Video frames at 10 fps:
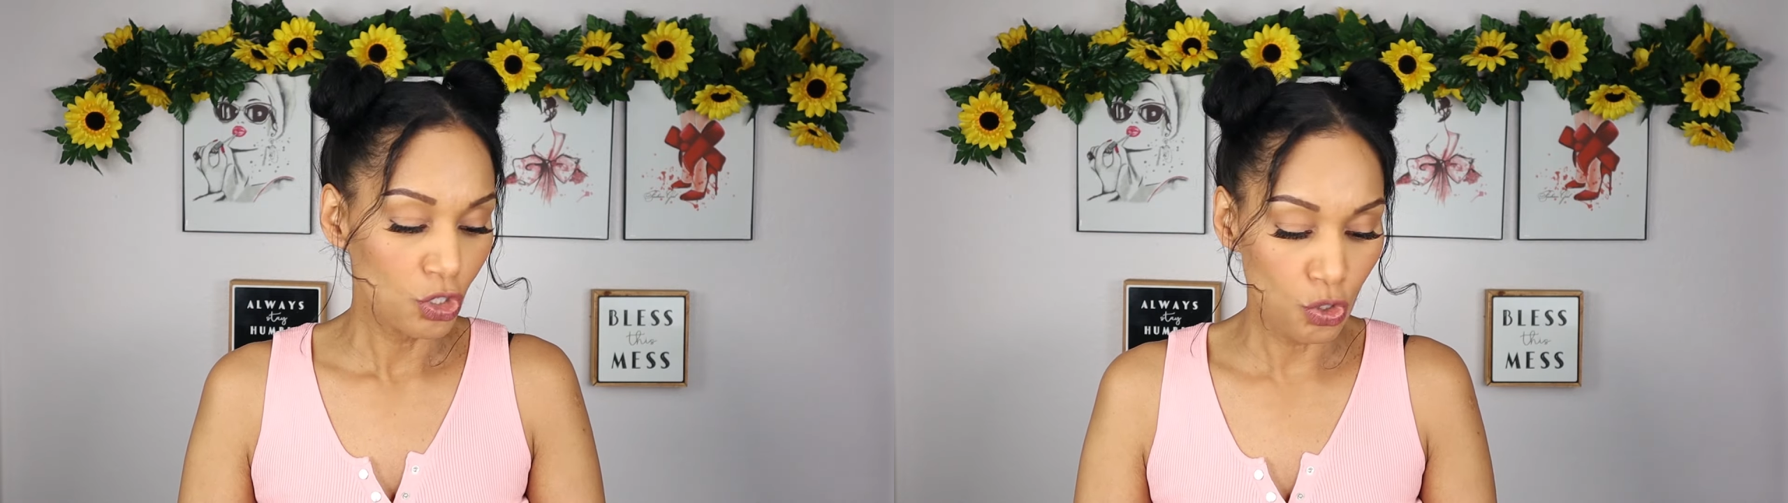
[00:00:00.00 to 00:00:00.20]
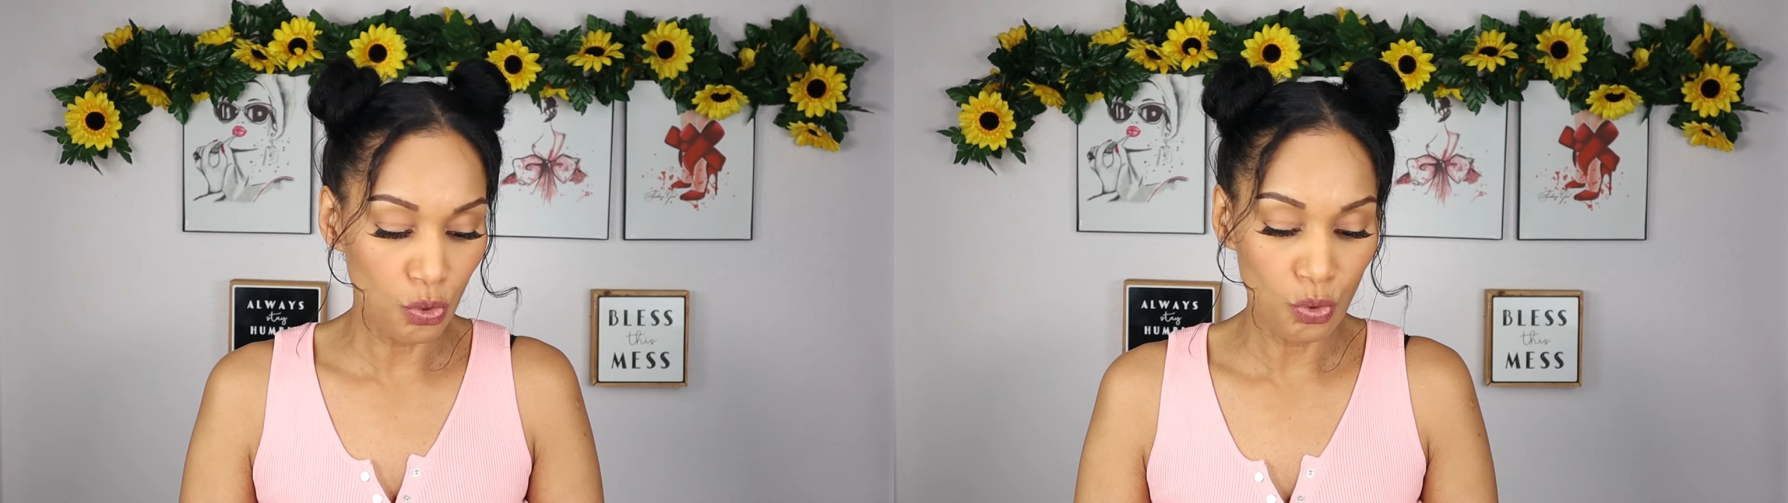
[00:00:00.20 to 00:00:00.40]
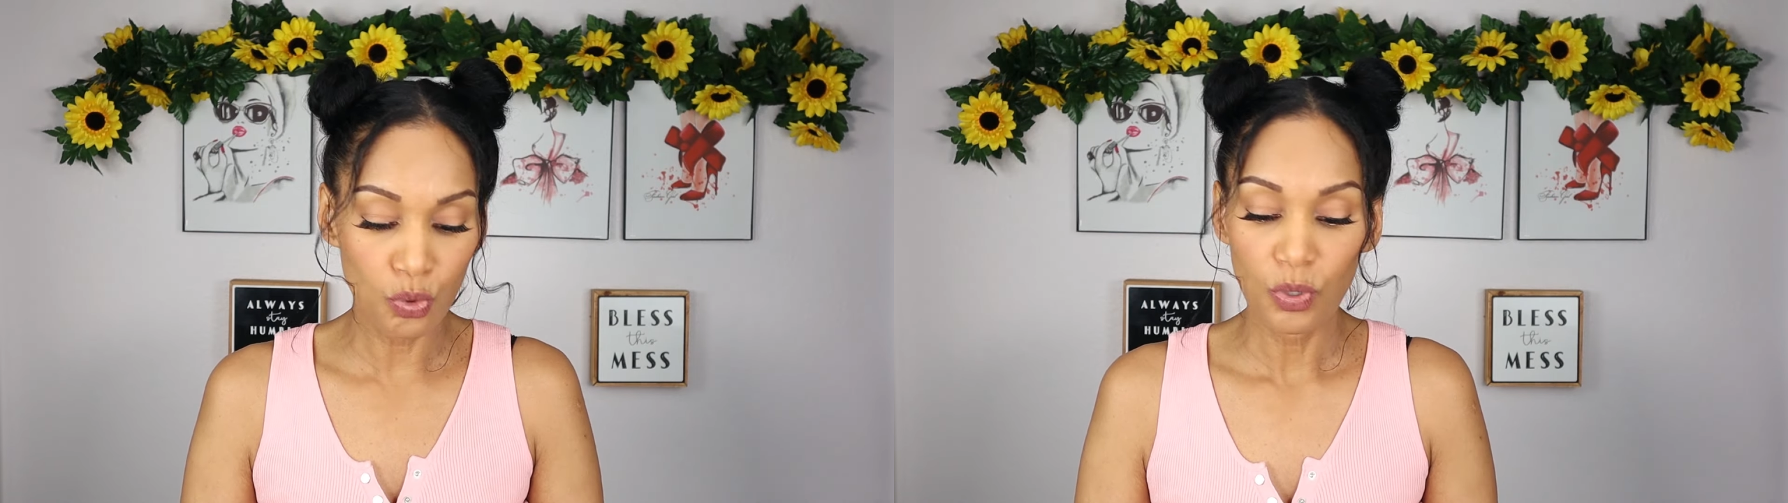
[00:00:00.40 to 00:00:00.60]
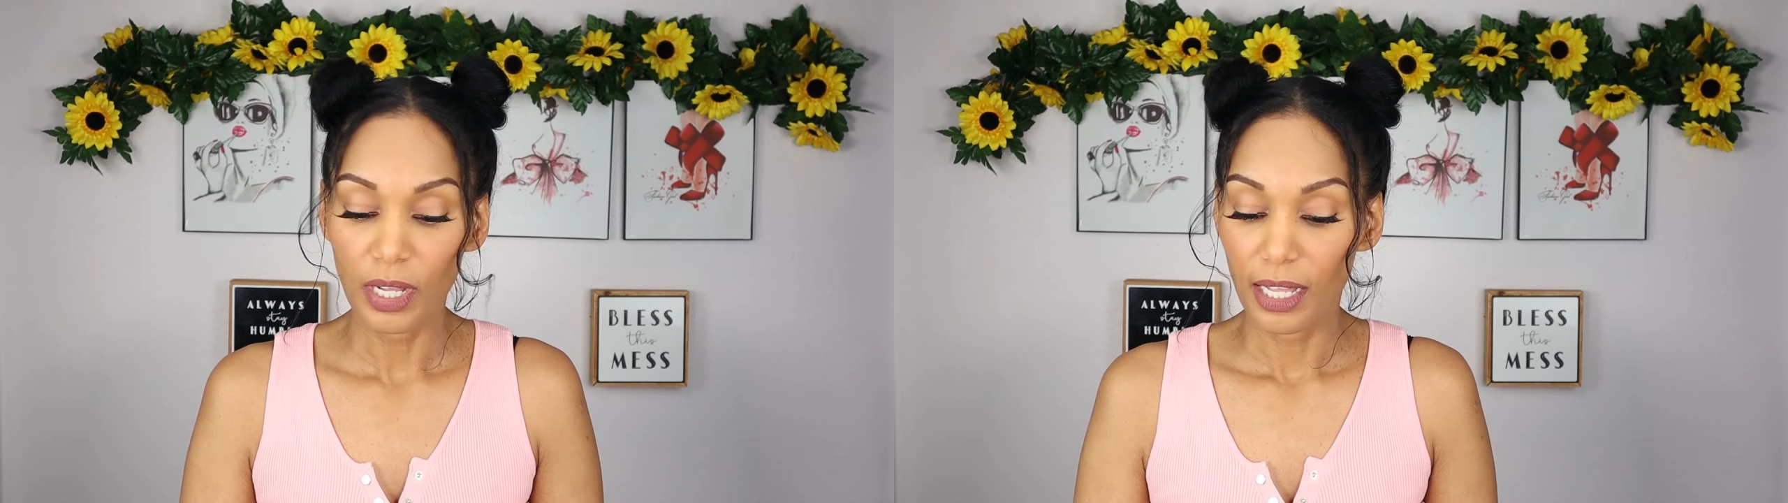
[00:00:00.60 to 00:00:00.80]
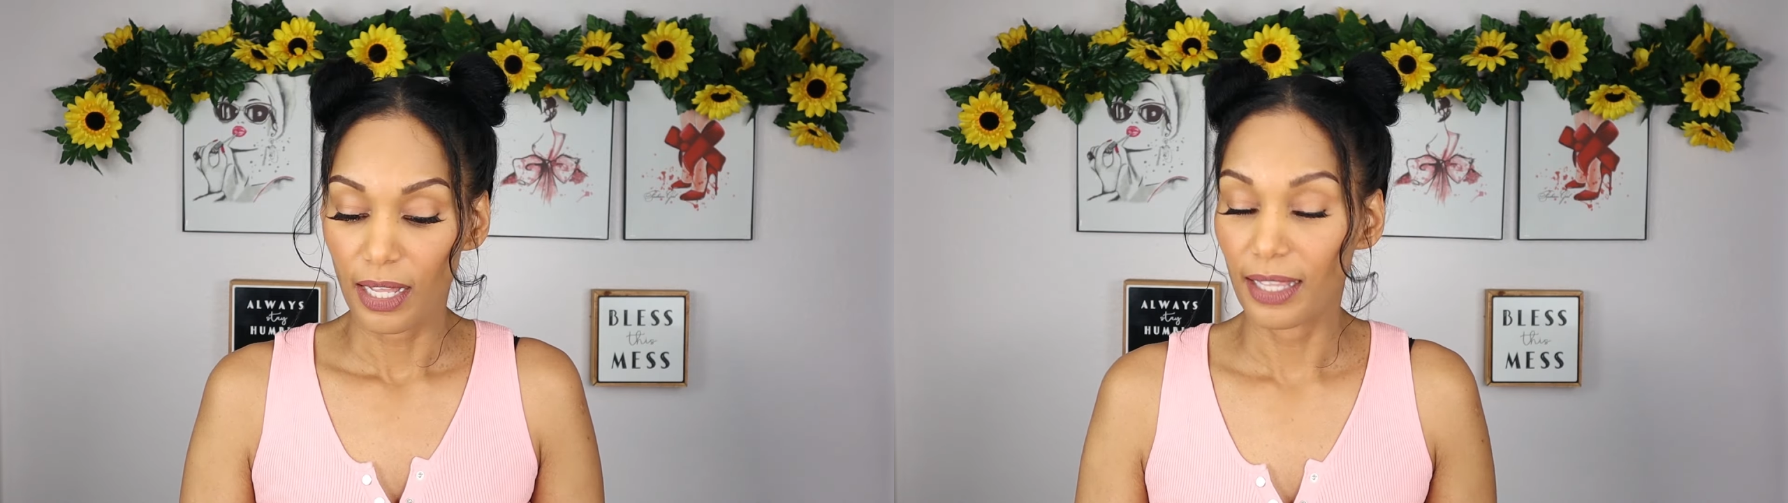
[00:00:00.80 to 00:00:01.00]
to
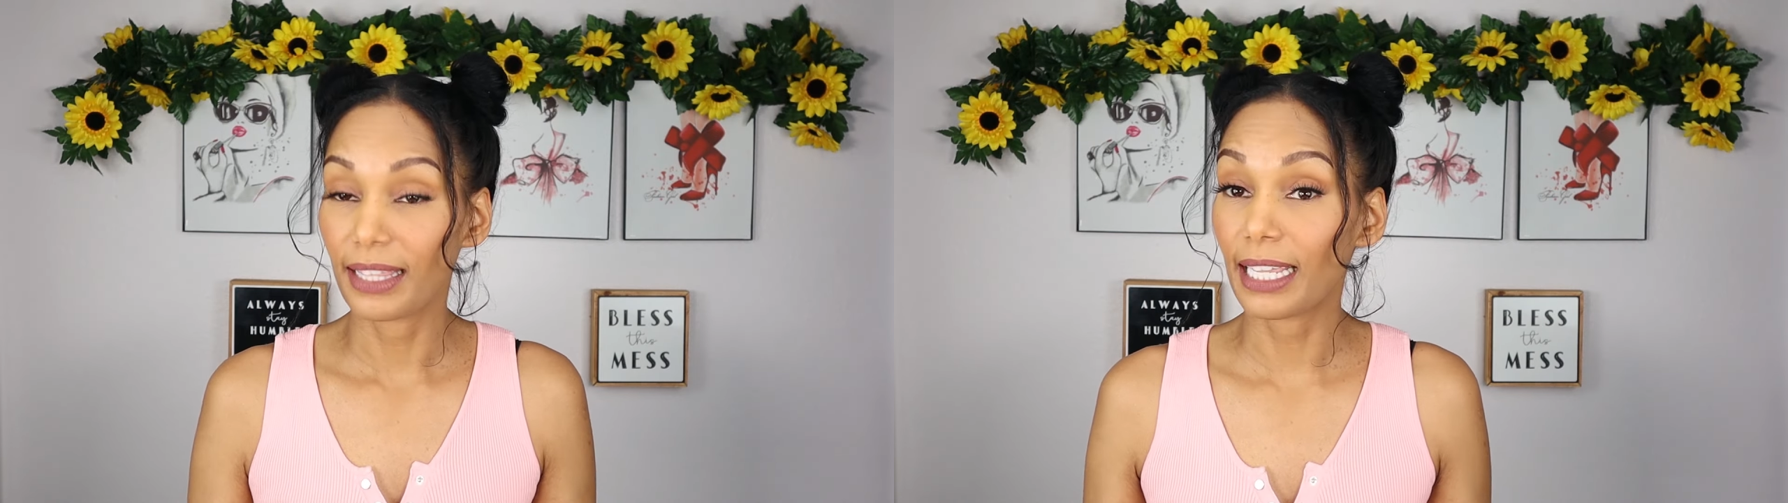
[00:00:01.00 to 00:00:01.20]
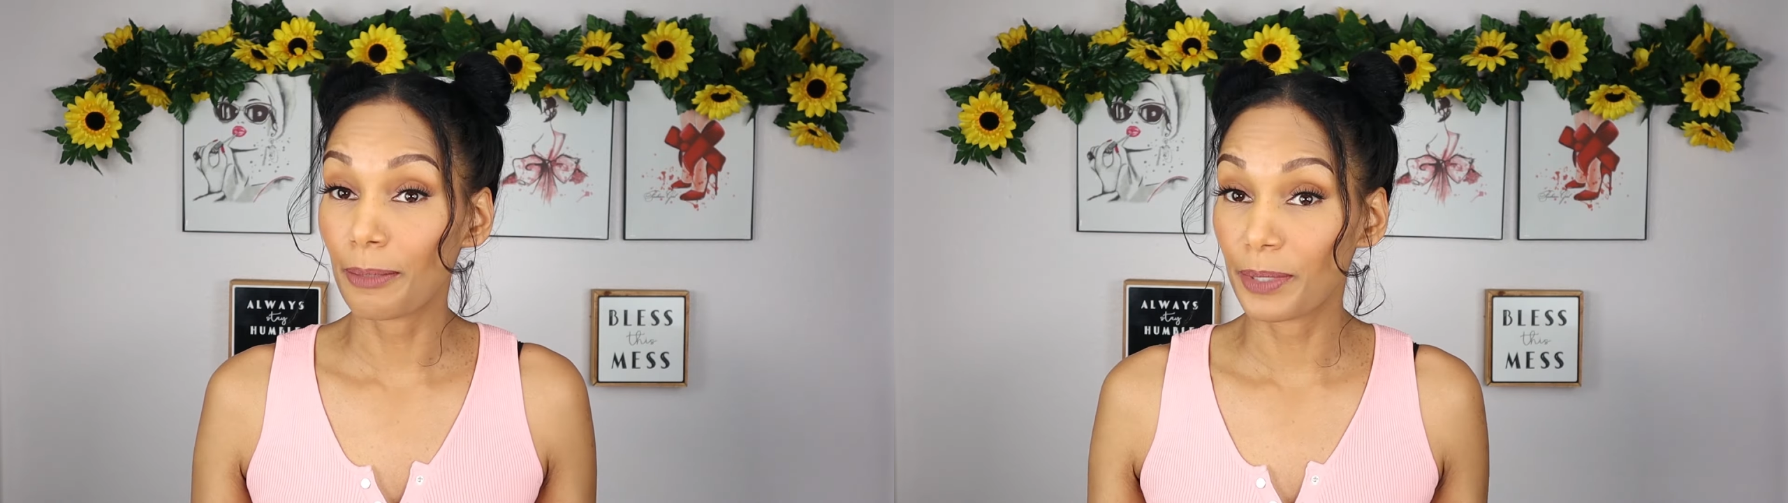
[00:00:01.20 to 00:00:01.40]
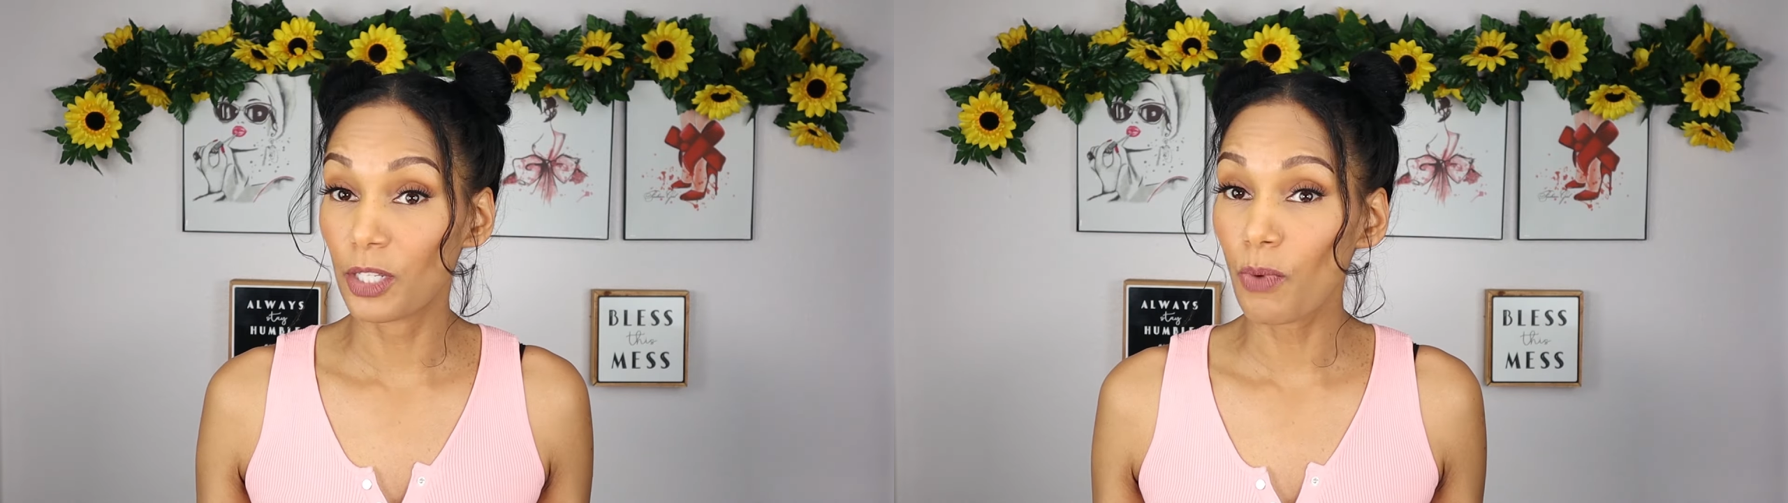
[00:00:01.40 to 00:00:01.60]
the IPSY